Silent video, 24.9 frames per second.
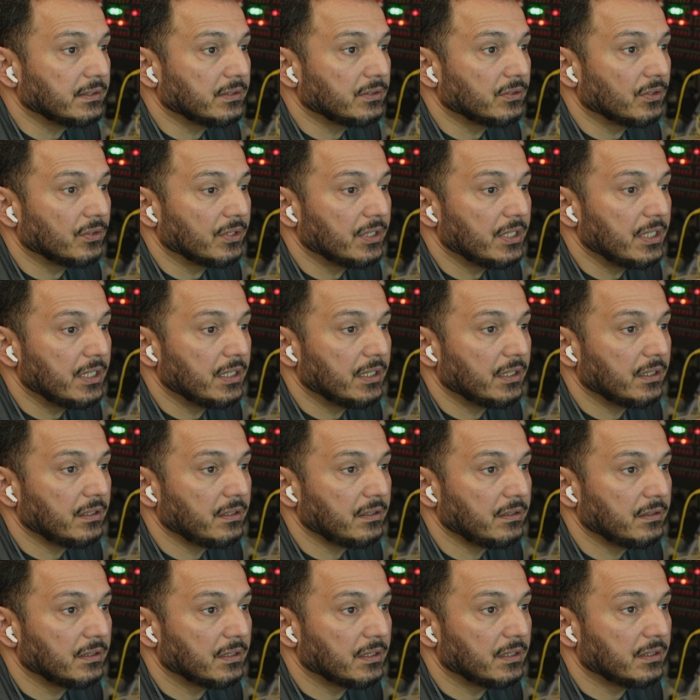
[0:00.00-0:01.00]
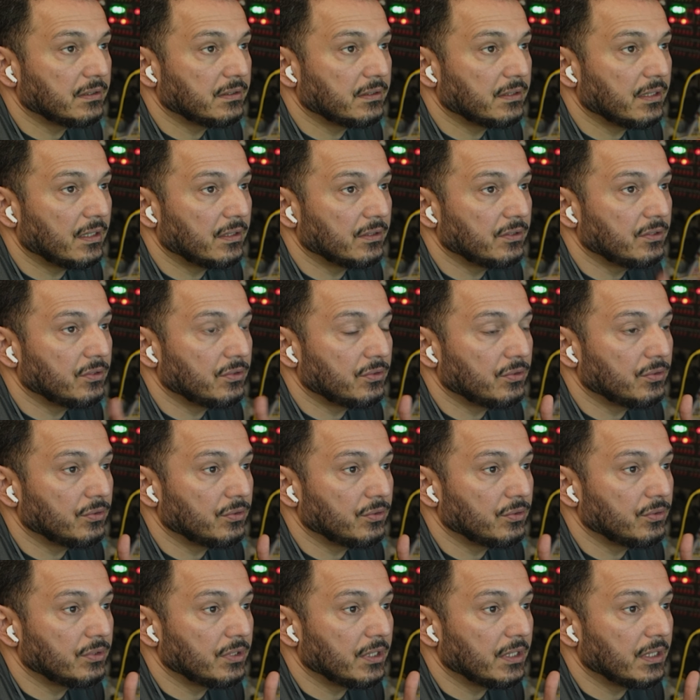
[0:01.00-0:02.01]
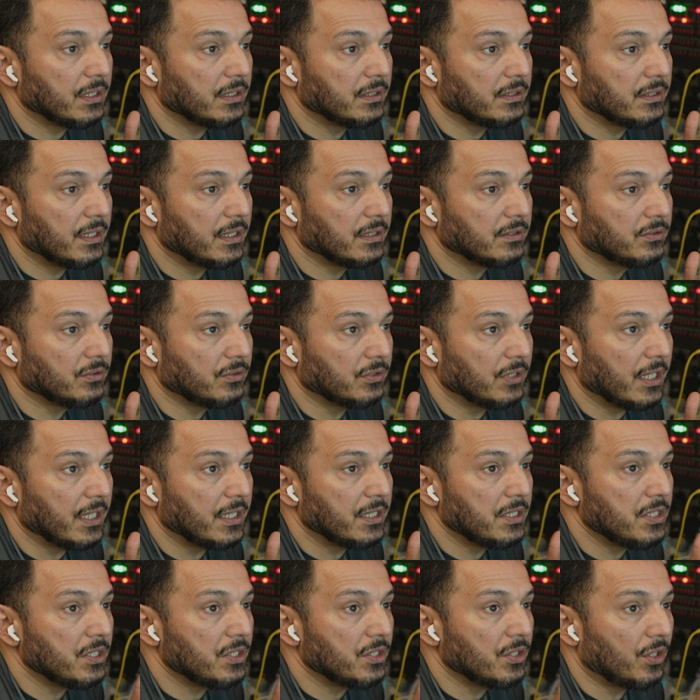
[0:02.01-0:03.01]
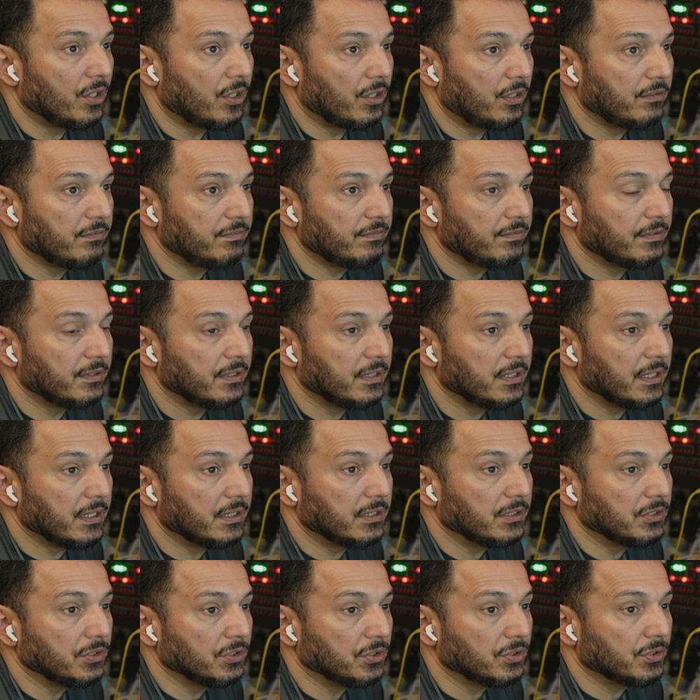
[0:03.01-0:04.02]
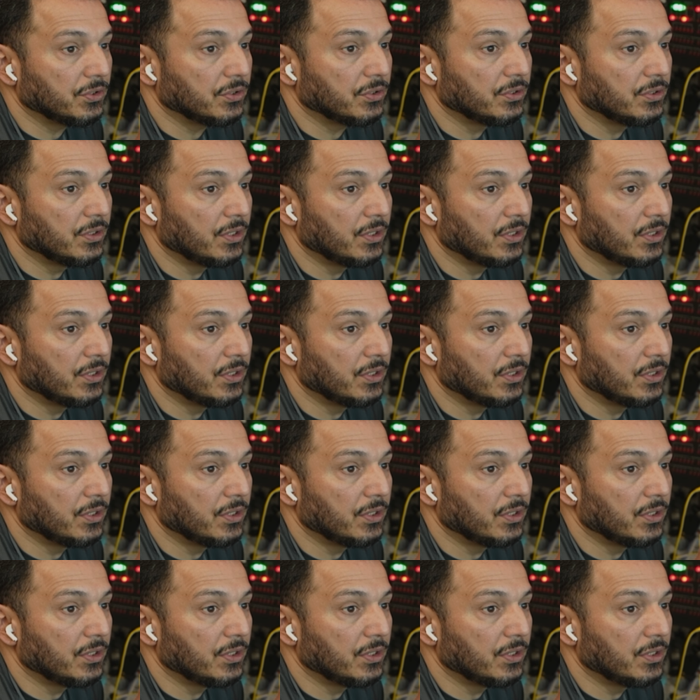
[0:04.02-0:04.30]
So here, I tell you to do the test on engine off, ignition